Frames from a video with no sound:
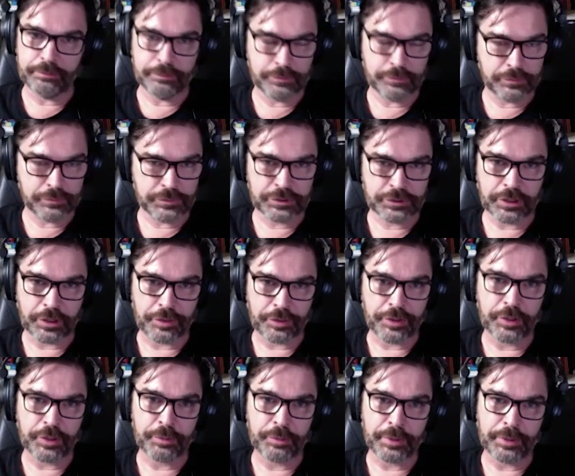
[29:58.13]

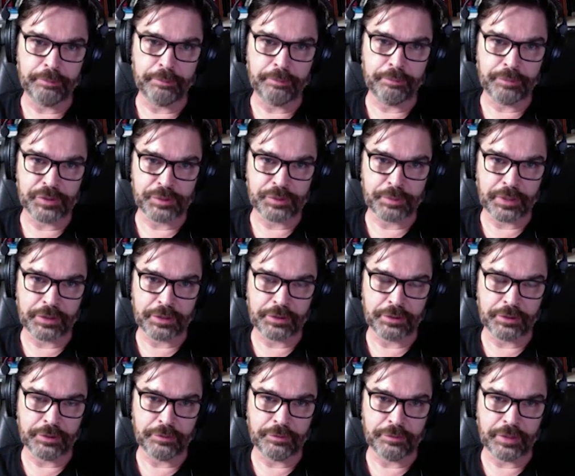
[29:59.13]
psychotherapy
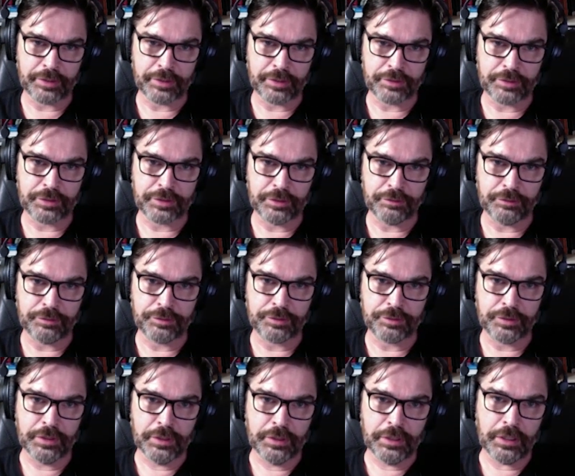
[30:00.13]
perspective, this gives
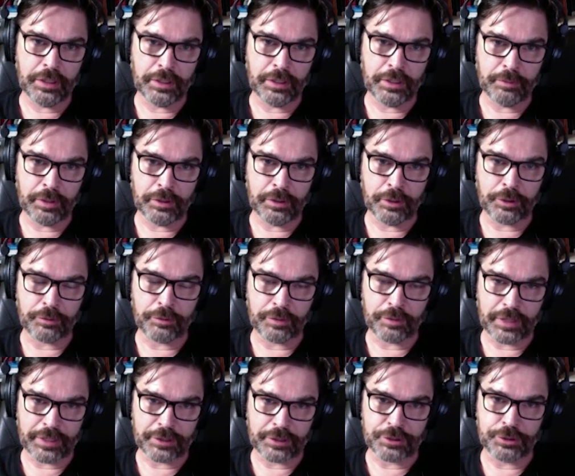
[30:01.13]
a lot of
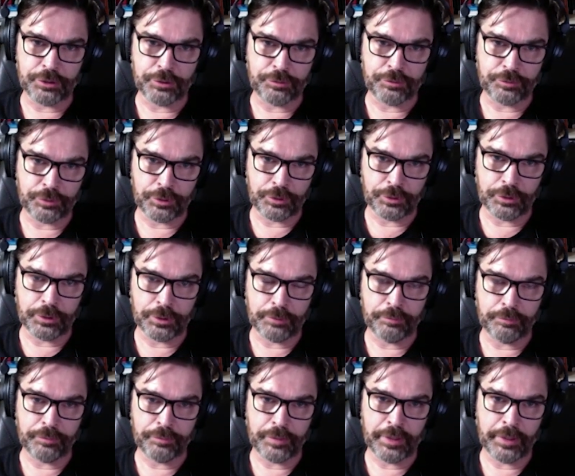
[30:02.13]
latitude for
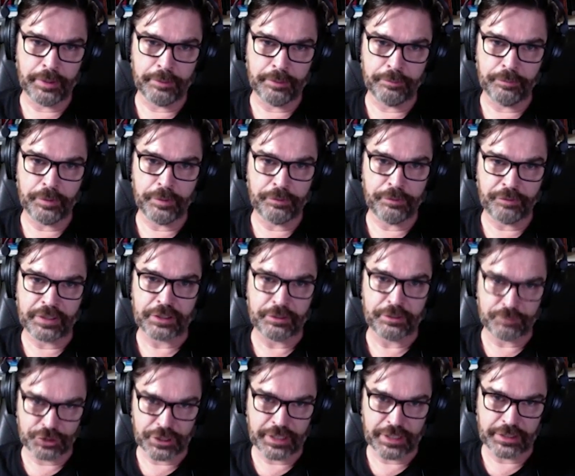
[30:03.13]
effective
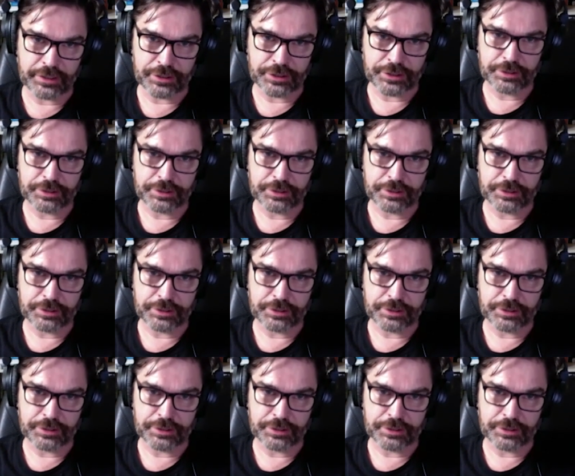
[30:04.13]
change,